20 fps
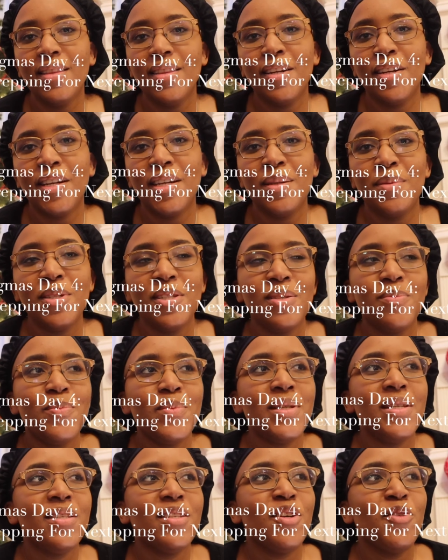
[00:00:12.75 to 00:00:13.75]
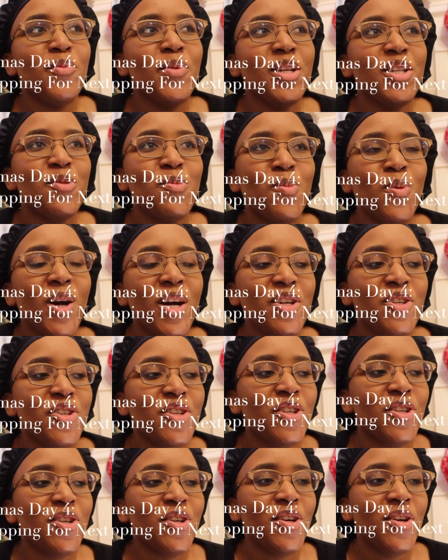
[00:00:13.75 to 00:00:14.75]
There can just be so much
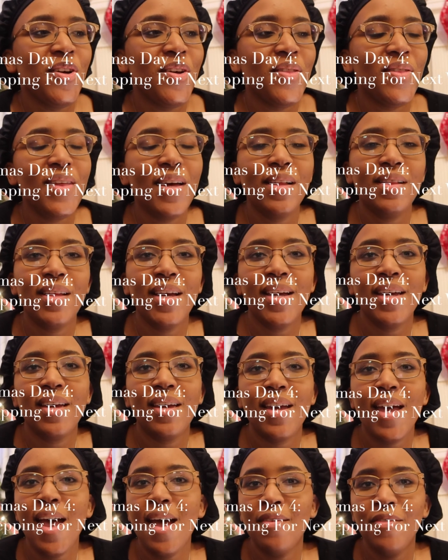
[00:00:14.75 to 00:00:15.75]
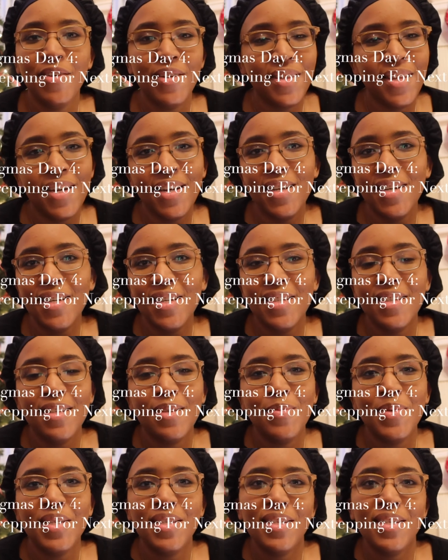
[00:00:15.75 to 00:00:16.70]
pressure that like everything needs to be